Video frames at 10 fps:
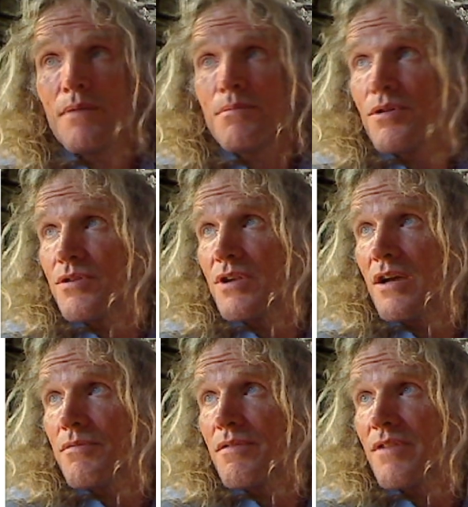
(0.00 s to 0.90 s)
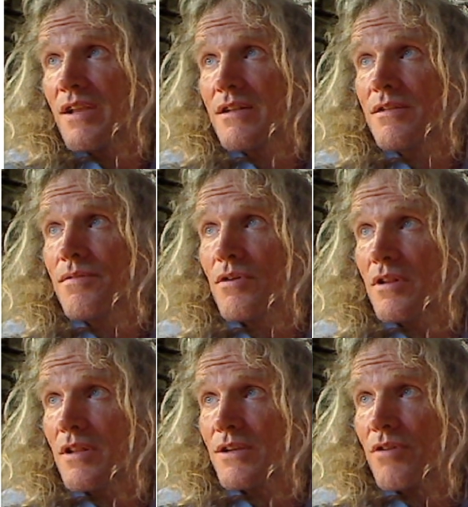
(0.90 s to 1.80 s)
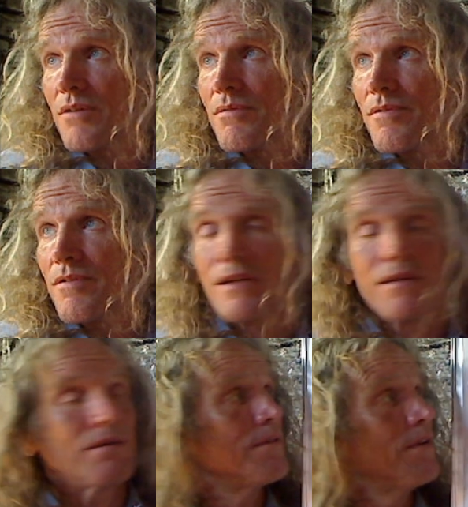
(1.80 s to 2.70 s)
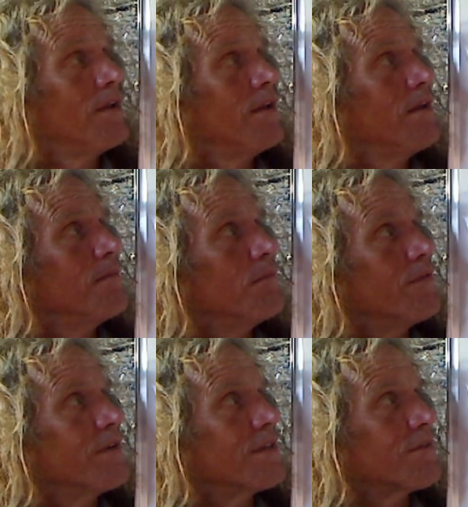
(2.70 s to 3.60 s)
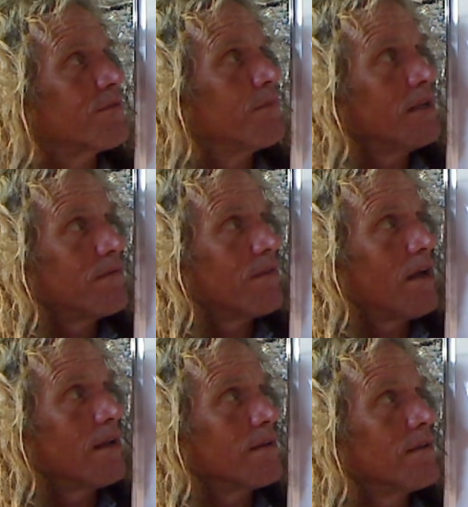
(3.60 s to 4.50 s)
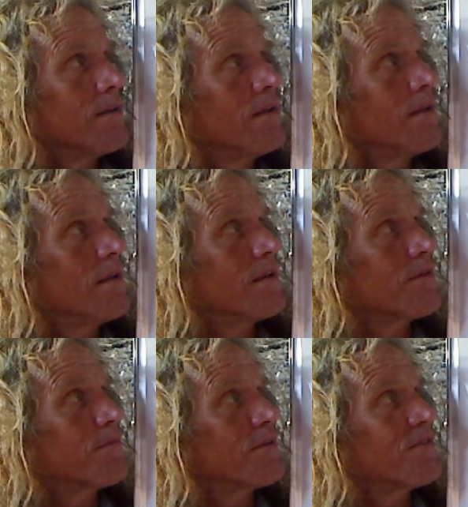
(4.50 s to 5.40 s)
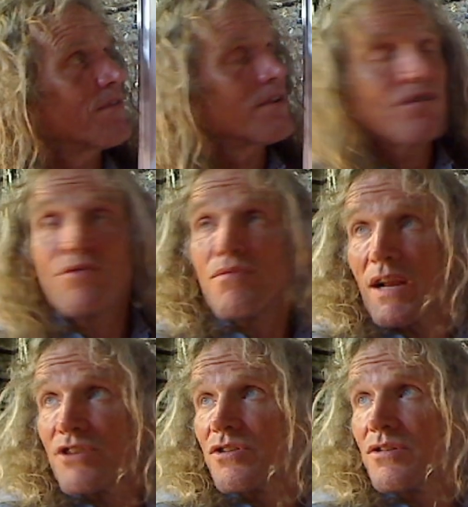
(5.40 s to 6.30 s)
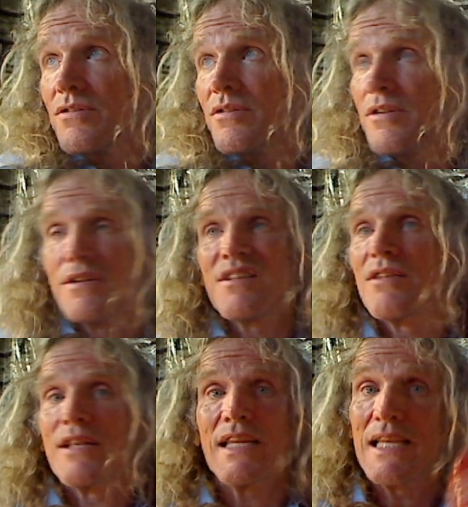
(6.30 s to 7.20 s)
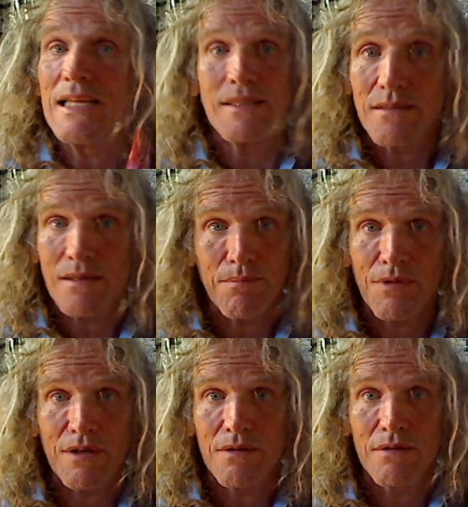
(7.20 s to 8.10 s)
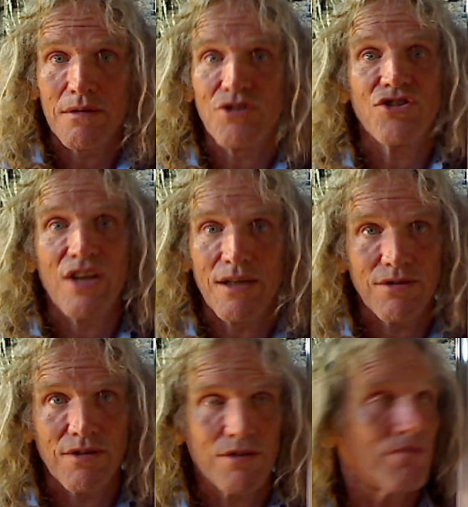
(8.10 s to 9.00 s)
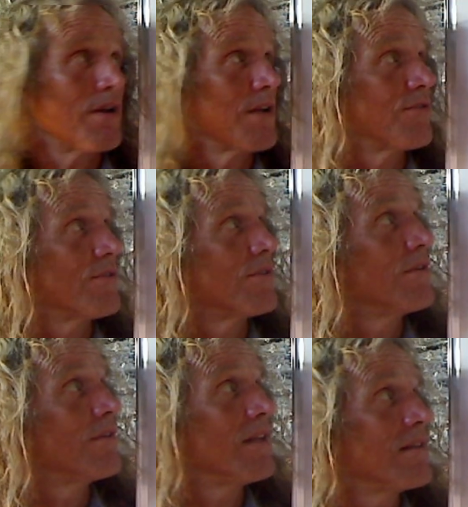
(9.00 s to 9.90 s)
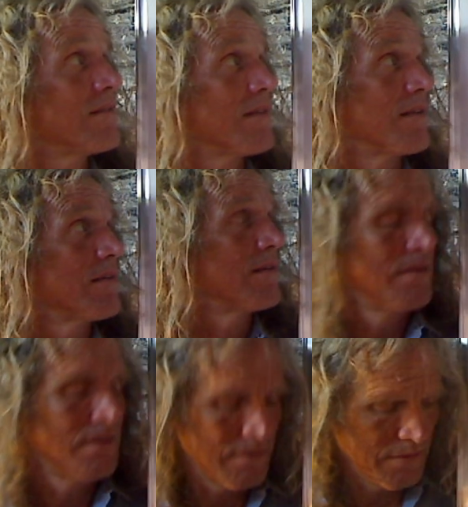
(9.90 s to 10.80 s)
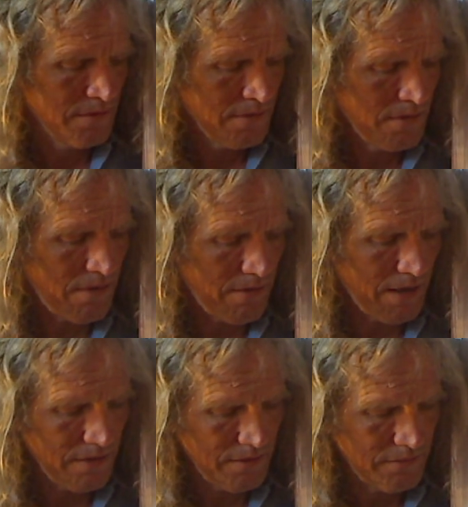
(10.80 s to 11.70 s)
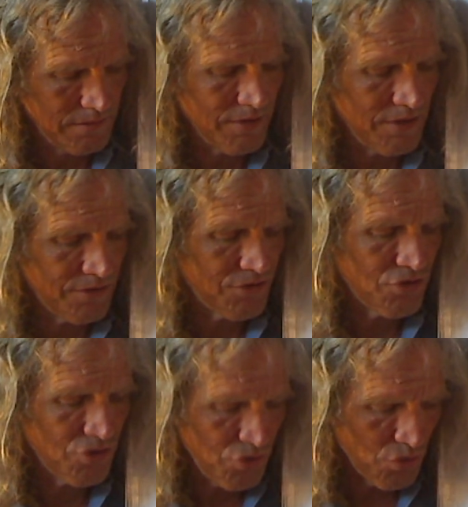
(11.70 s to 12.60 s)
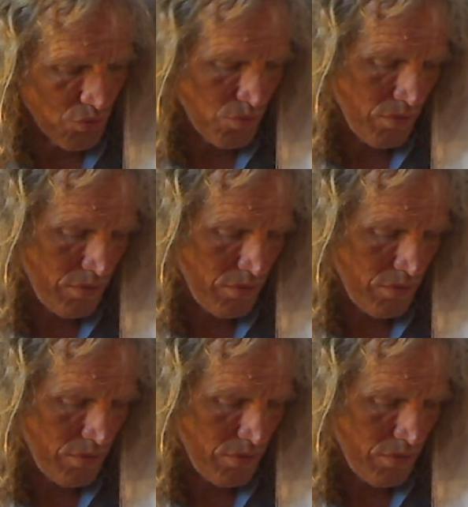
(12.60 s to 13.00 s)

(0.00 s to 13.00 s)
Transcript: proton reflective or electron reflective, moving the speed of light in a specific direction until it hits something to change that direction. That's it. All right. So the other two